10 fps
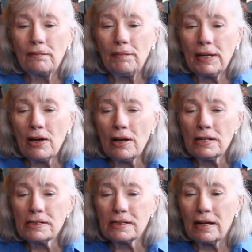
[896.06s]

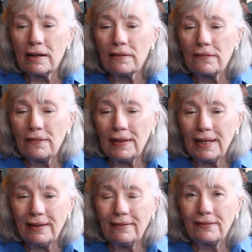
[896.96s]
because of
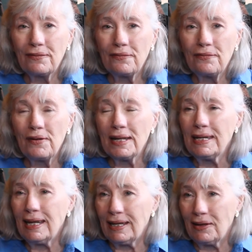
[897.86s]
the
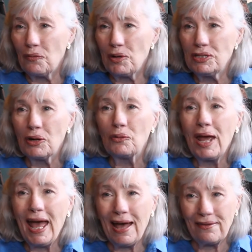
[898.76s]
funding, we don't
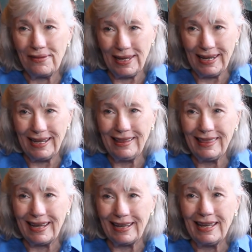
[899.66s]
have
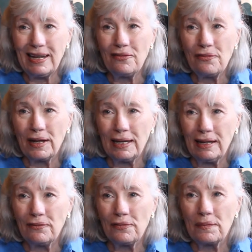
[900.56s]
any
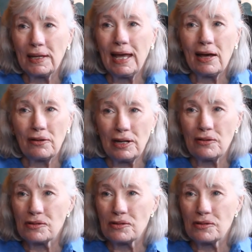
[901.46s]
funding from the county